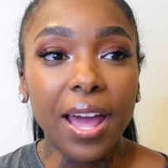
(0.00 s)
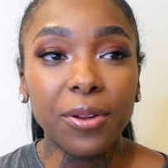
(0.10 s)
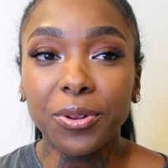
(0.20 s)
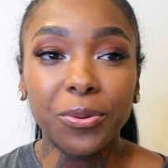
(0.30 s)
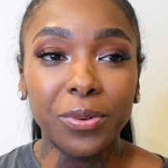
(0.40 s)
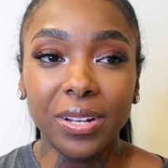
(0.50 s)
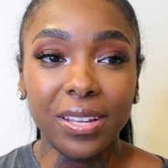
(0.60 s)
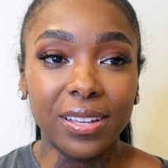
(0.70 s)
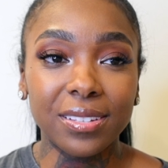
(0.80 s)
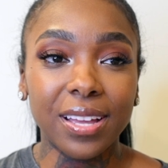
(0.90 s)
I don't know what
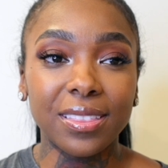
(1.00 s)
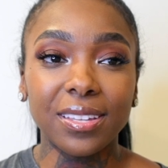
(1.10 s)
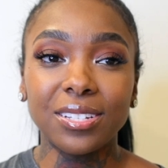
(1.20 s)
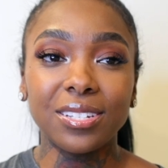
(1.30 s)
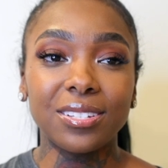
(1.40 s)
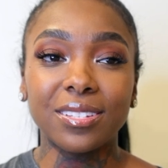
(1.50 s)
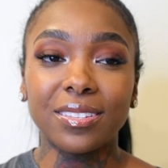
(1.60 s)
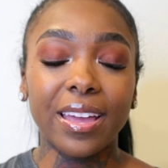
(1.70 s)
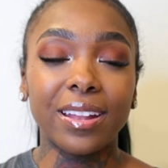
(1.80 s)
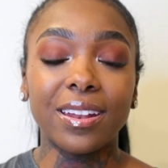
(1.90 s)
it is. I think she's
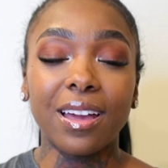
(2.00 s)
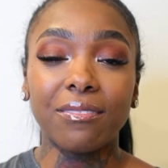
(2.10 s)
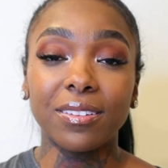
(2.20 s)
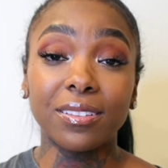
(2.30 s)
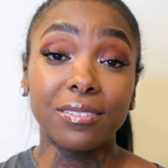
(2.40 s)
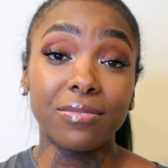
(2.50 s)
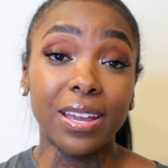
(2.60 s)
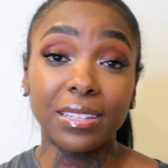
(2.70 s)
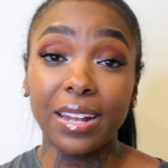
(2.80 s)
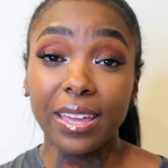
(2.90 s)
just like not feeling the
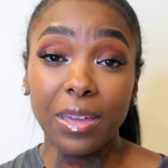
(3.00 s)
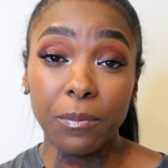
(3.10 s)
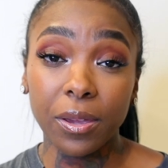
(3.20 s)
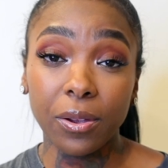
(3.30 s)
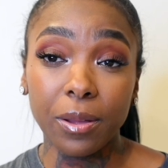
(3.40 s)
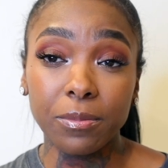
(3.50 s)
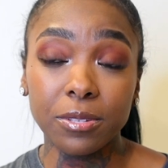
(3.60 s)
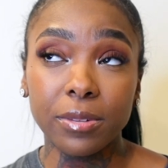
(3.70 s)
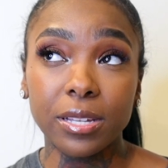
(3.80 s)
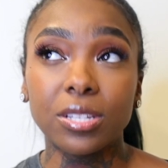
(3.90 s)
fact that I can't pick her up
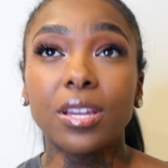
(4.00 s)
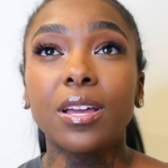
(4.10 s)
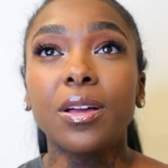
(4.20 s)
as much,